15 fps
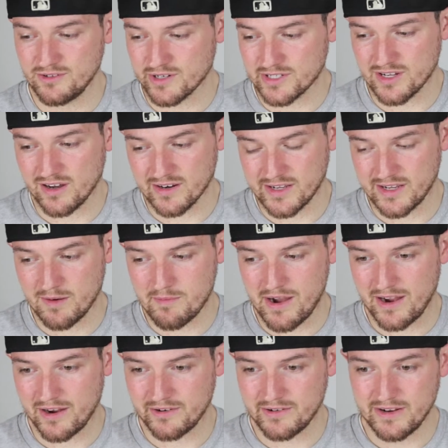are talking
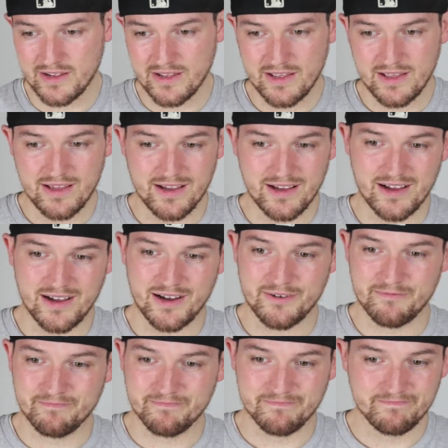about, I
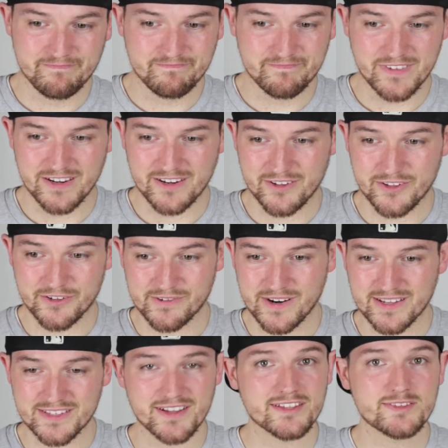don't know, the
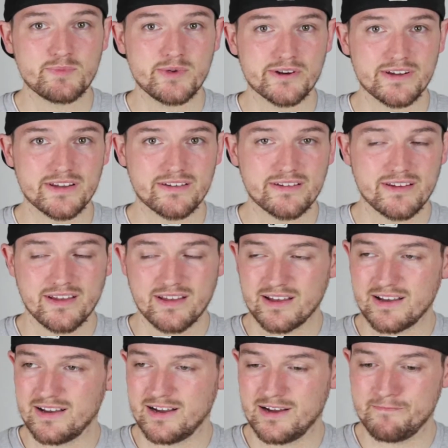Renaissance period,
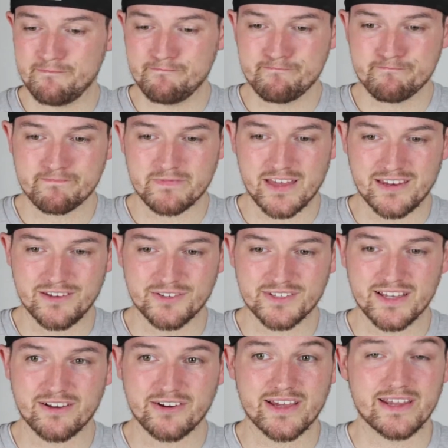and you
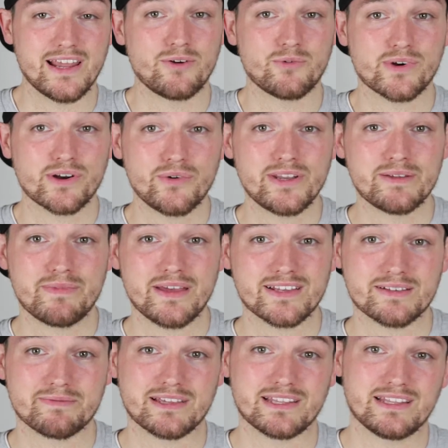say, okay, now we're going to make
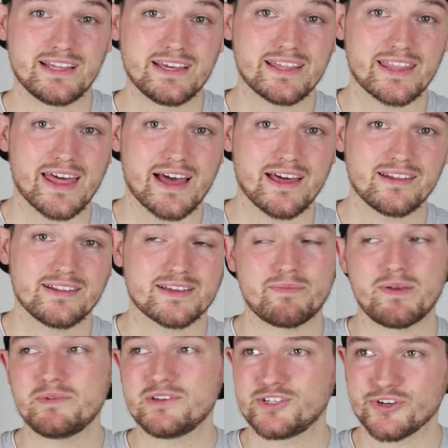something like that. Like
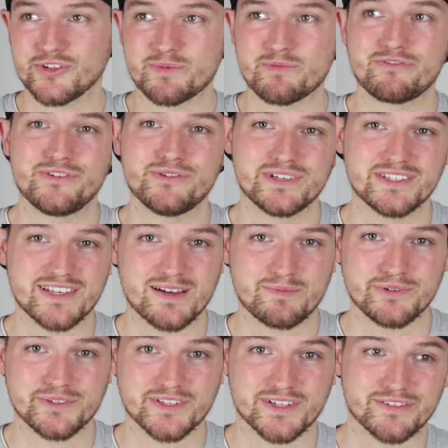maybe show them a few
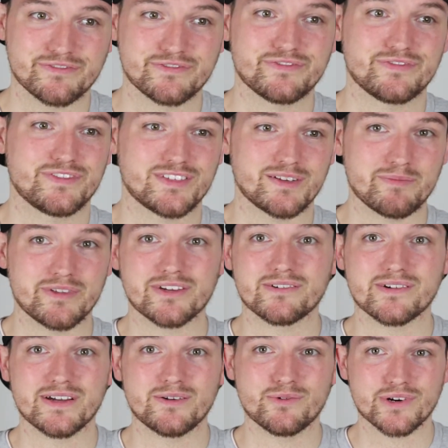examples of some of the
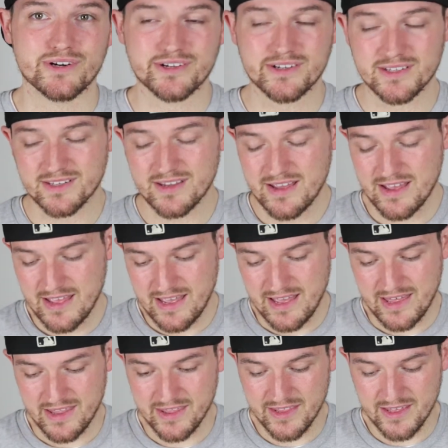great works,
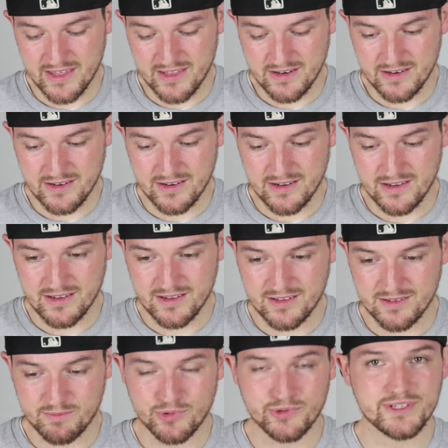and then
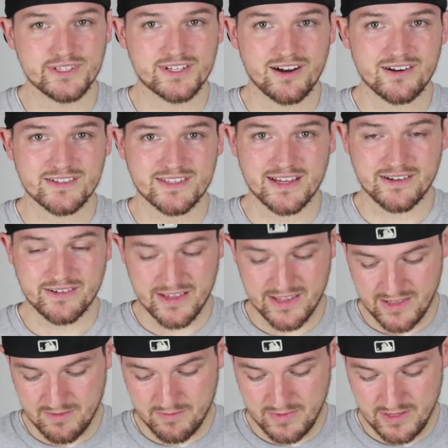pull these cards out,
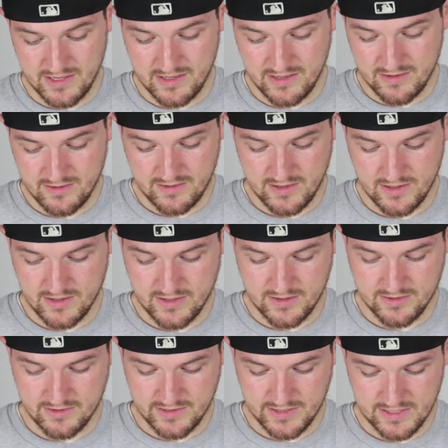and then hold
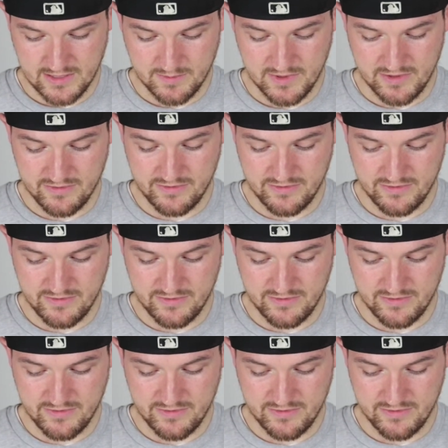on a second,